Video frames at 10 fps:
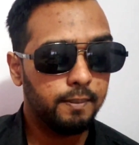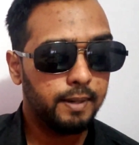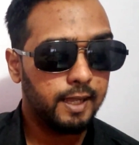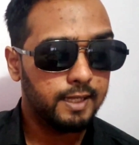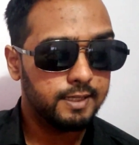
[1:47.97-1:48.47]

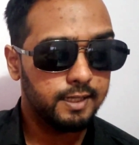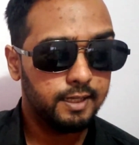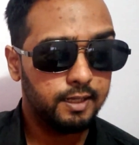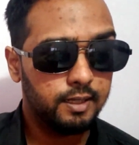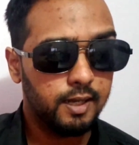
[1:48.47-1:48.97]

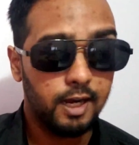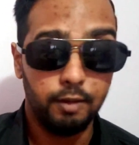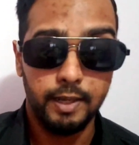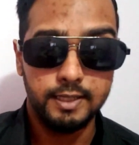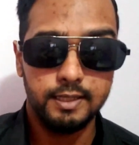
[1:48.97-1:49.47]
planting
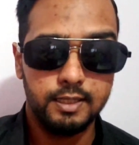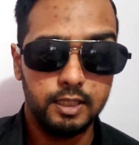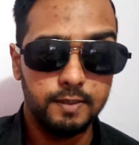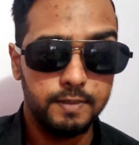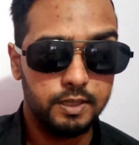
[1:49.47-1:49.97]
aromatic
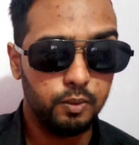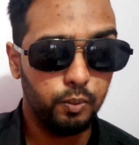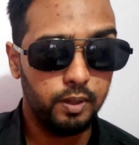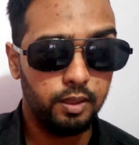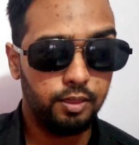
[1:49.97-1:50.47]
herbs
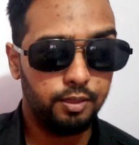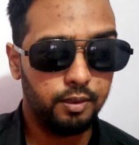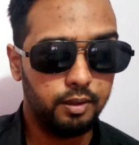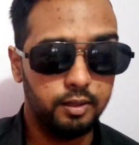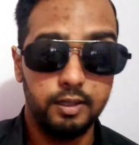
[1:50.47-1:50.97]
with
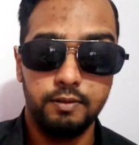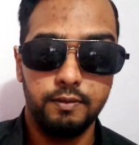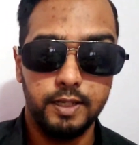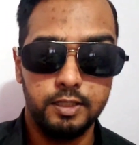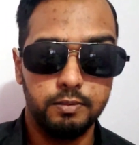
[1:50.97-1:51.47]
the
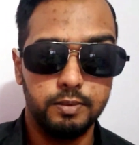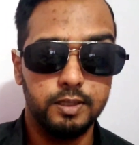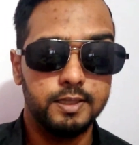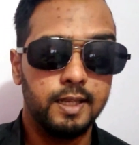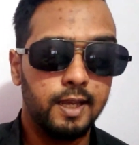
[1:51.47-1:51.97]
leafy
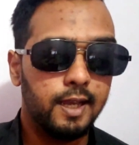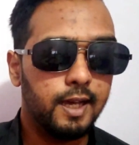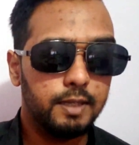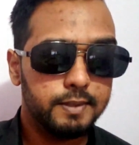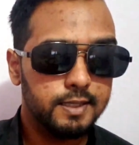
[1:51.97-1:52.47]
vegetables
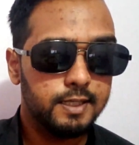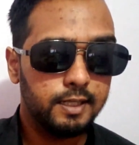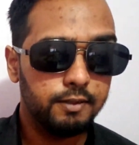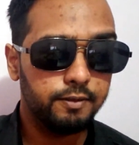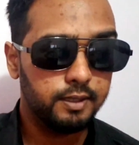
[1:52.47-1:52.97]
helps to
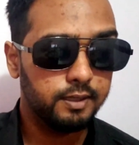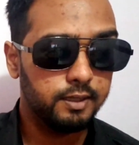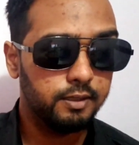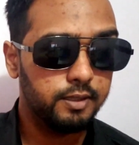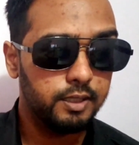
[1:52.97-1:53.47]

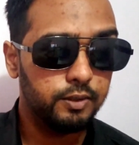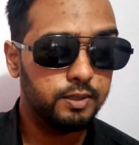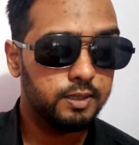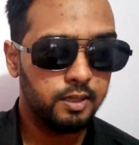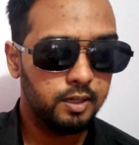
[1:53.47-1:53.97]
significantly
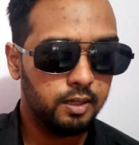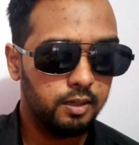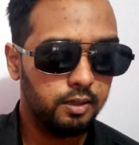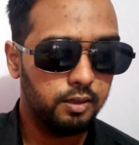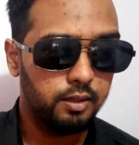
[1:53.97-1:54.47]
reduce
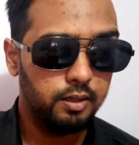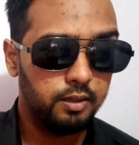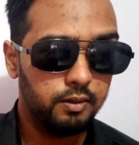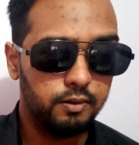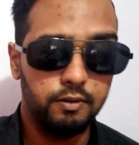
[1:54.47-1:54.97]

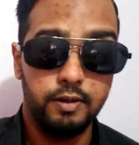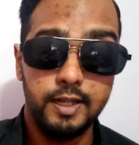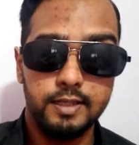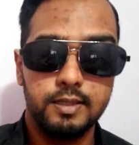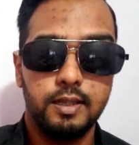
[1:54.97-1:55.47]
the
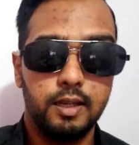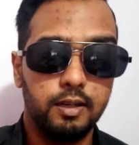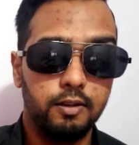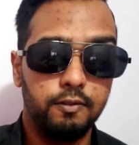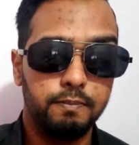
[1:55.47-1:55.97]
rate
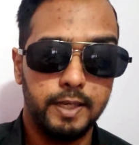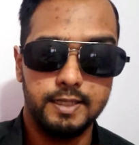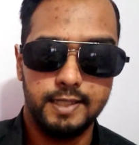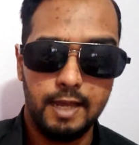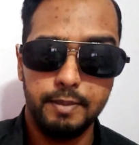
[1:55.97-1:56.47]
of
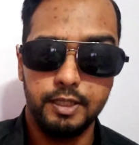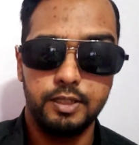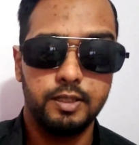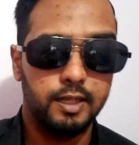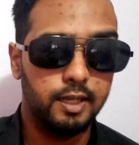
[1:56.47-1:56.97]
pest
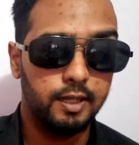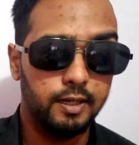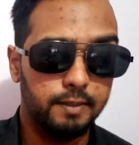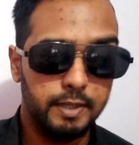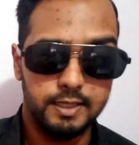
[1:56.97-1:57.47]
damage
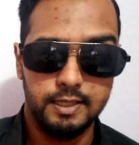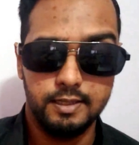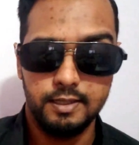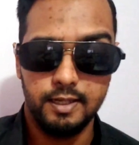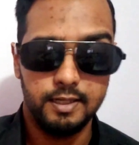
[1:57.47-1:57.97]
and pest
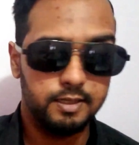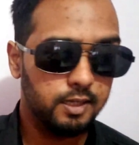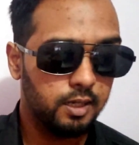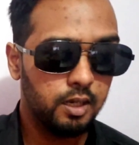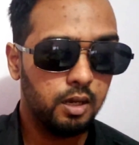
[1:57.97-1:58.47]
incidents
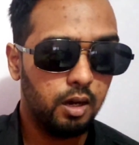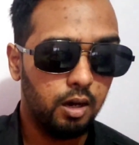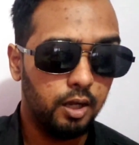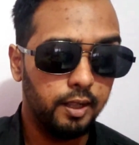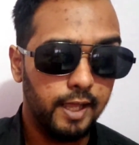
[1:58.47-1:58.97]

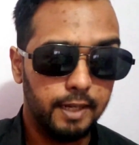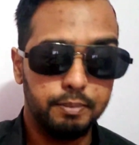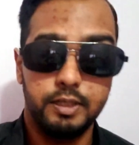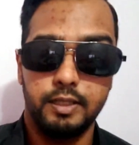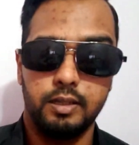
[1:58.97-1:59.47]
on that
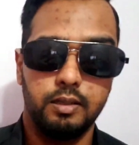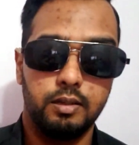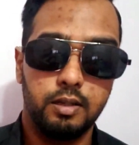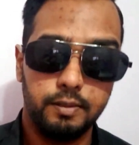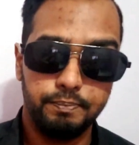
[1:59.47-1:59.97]
particular
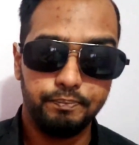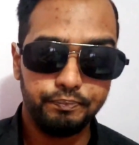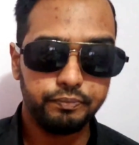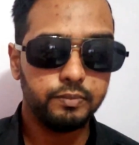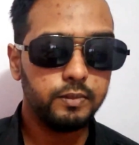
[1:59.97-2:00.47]
crop.
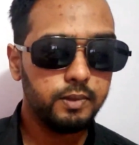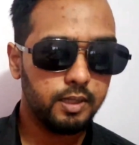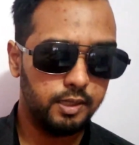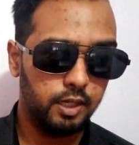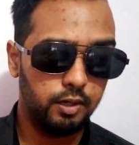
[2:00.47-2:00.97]

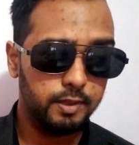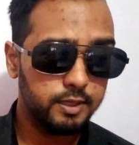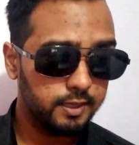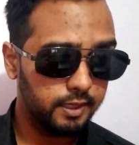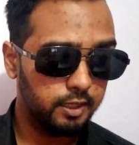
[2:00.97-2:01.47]
Now, I'm
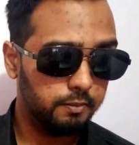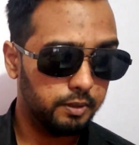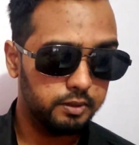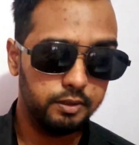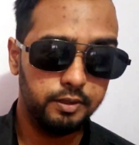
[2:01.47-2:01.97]
not saying it
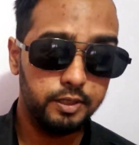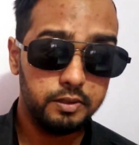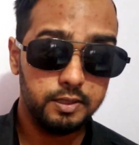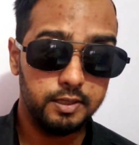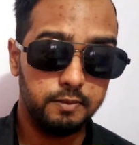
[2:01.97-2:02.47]
completely
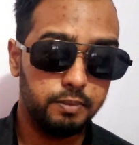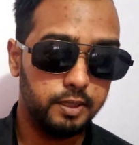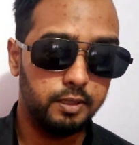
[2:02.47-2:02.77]
reduces it, but